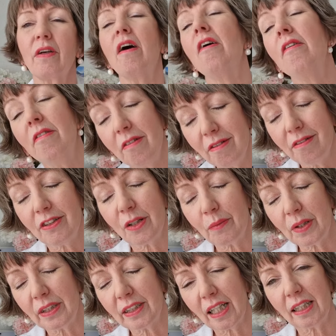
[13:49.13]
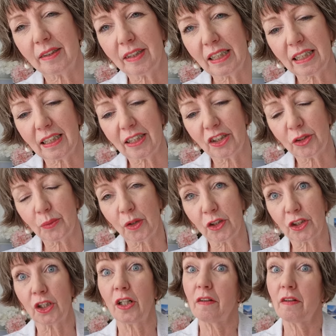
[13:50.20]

oh, don't want to empty the dishwasher,